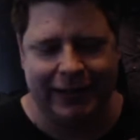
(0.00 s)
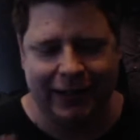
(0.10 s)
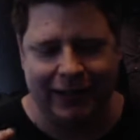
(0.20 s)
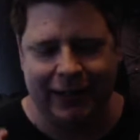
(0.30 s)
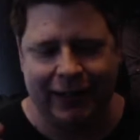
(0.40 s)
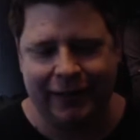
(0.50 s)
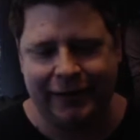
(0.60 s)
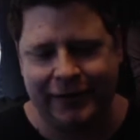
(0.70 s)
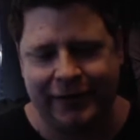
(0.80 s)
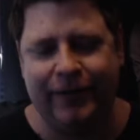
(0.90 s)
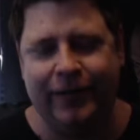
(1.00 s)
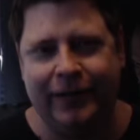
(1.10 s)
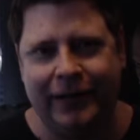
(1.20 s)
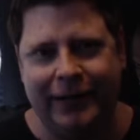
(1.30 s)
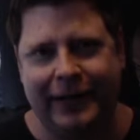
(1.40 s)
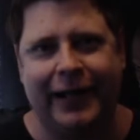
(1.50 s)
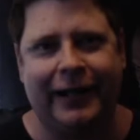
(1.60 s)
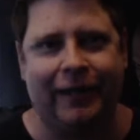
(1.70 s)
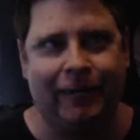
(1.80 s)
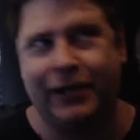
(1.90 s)
2
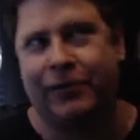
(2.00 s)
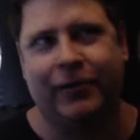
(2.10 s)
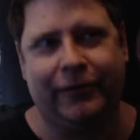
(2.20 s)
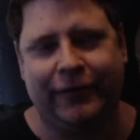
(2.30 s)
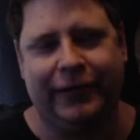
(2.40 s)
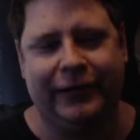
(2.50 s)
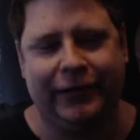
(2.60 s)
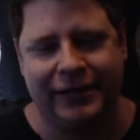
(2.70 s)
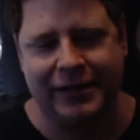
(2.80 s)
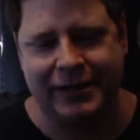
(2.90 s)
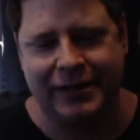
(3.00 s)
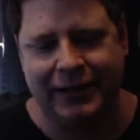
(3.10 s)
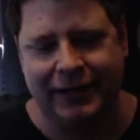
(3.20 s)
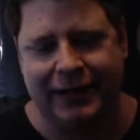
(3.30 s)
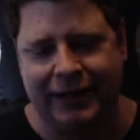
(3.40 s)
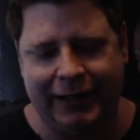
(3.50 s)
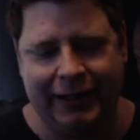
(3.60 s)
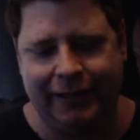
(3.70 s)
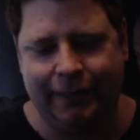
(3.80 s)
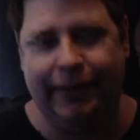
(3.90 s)
NECA retro figures,
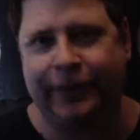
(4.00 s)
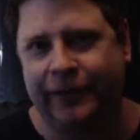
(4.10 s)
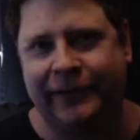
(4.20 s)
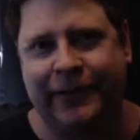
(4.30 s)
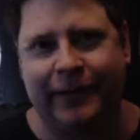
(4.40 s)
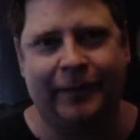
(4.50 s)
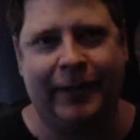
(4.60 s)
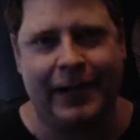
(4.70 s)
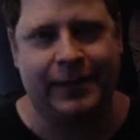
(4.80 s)
one of them from Past,